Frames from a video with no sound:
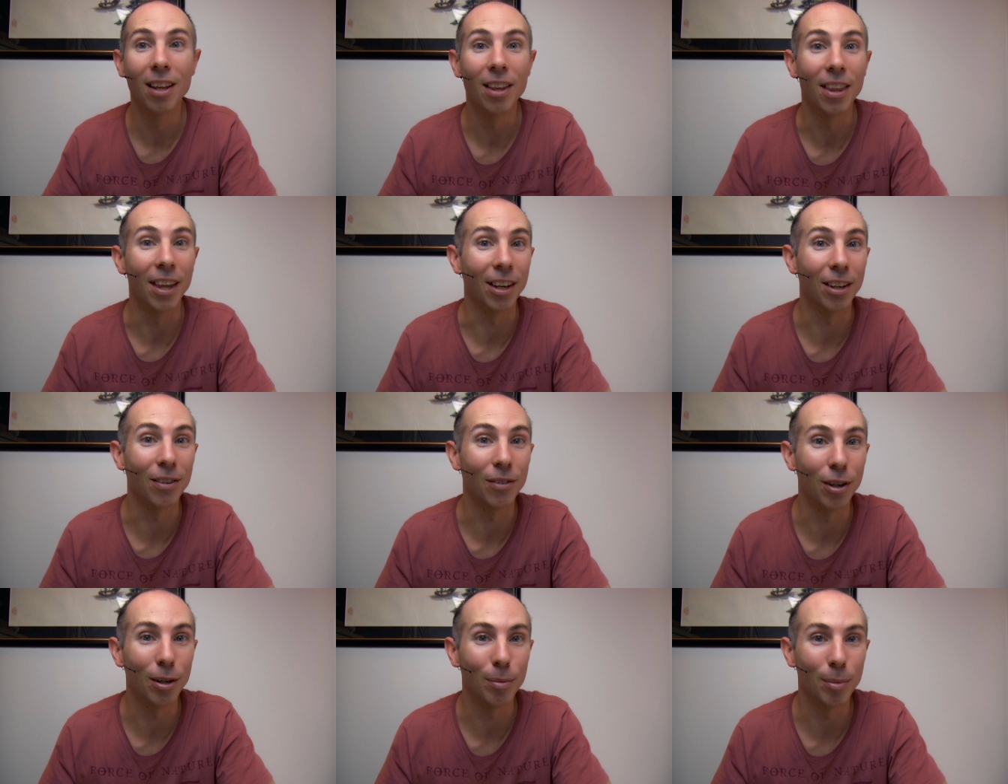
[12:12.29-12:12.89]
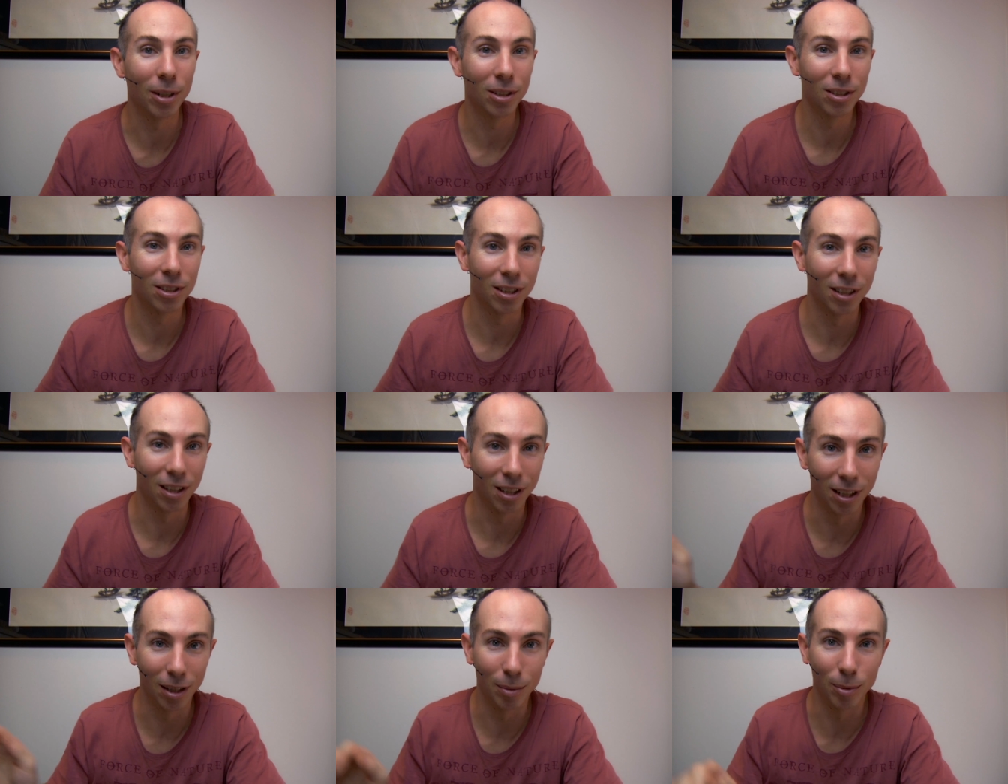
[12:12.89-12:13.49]
Thank you very much.
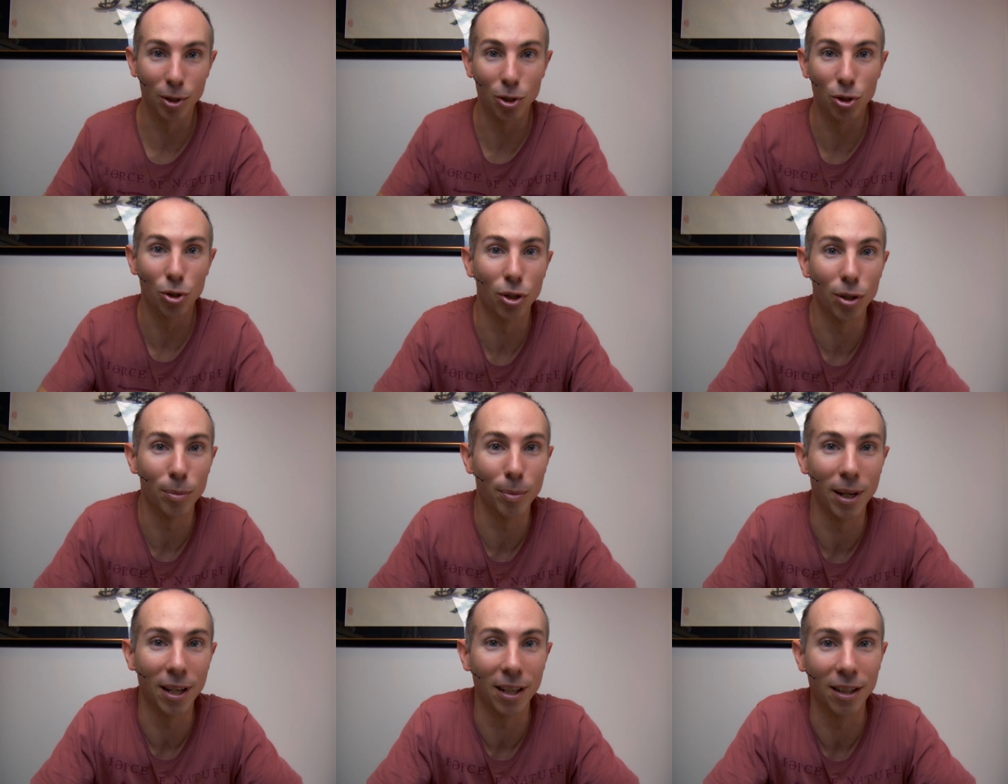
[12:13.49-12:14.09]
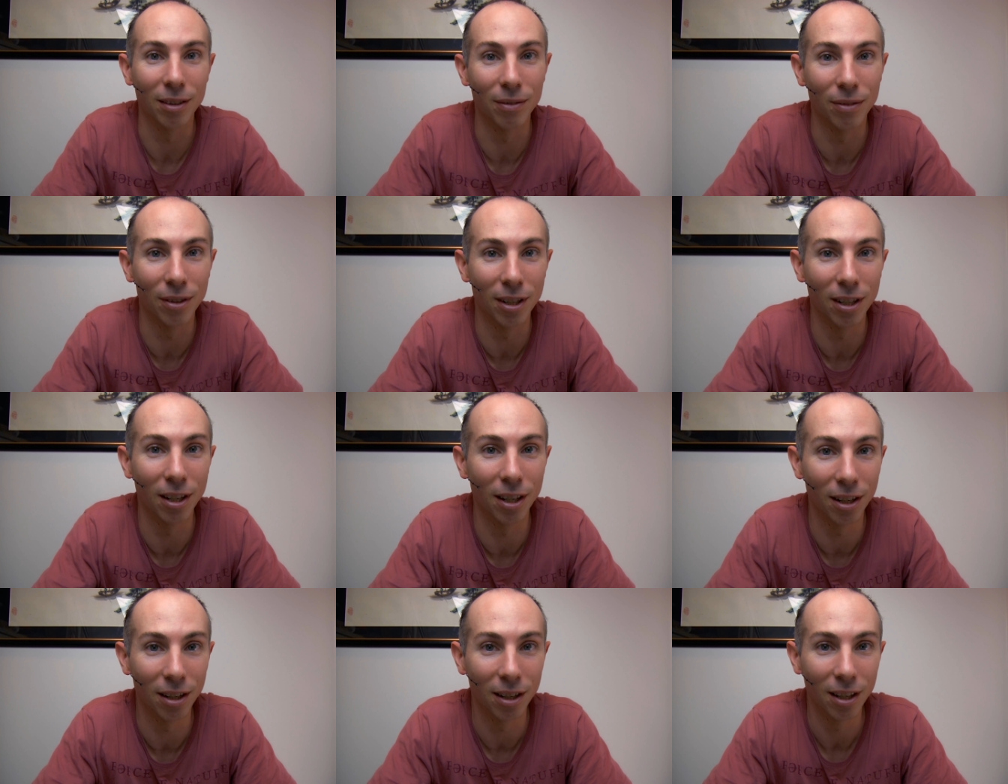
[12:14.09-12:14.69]
Enjoyed making the
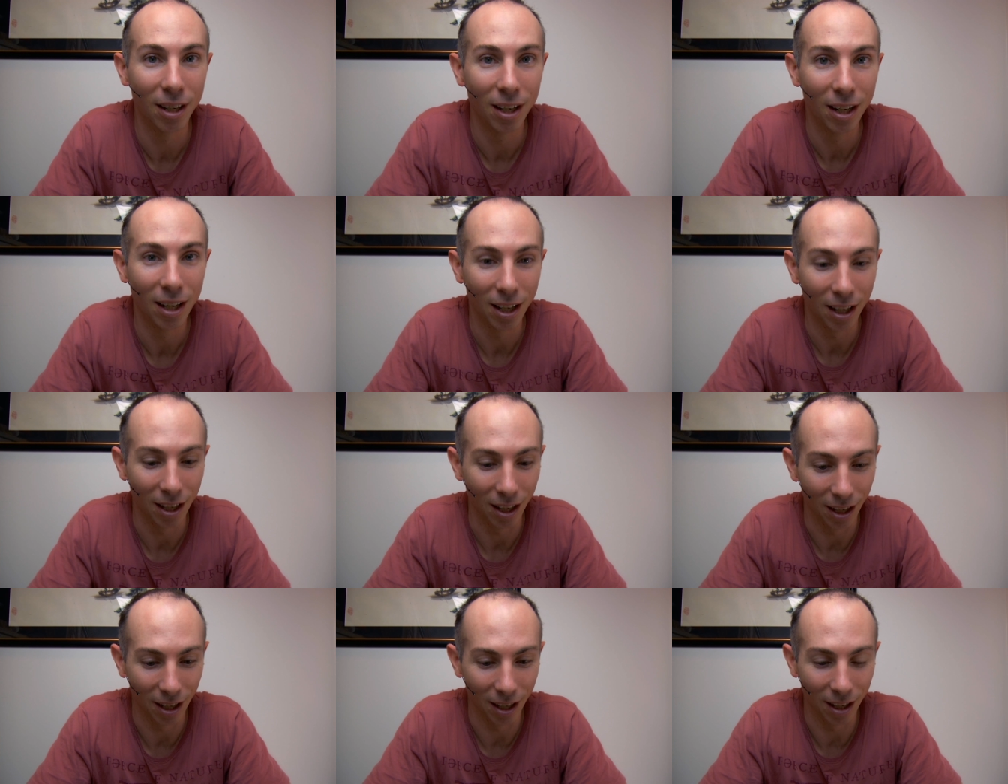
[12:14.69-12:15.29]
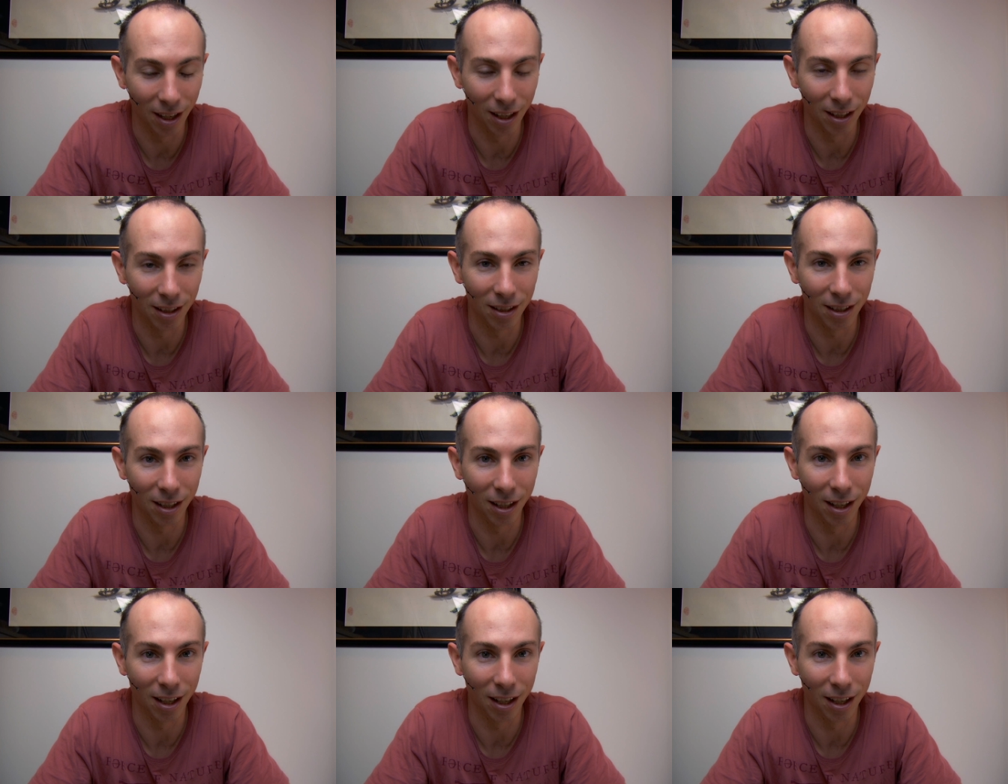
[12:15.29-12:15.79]
video, and